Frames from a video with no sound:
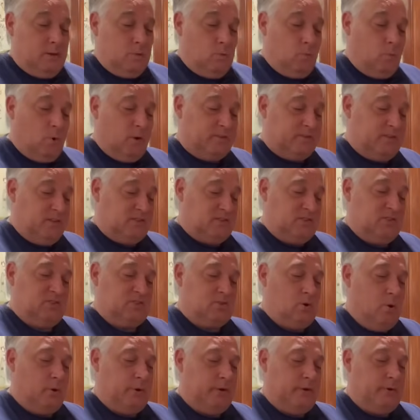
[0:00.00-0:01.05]
What this is
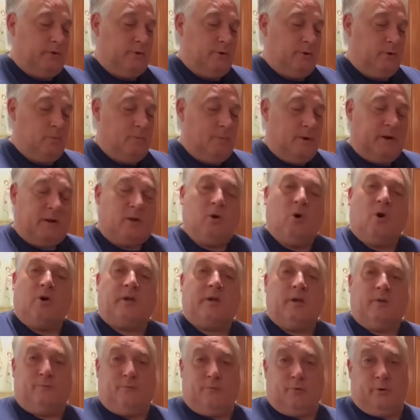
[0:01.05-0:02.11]
going to do by
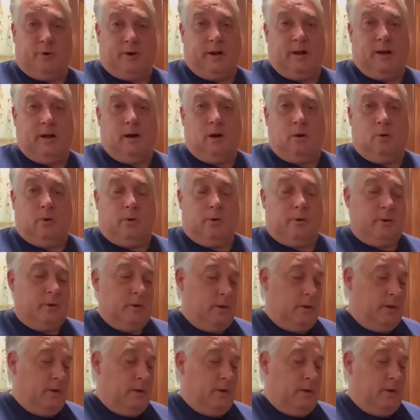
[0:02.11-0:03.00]
cooking it for an hour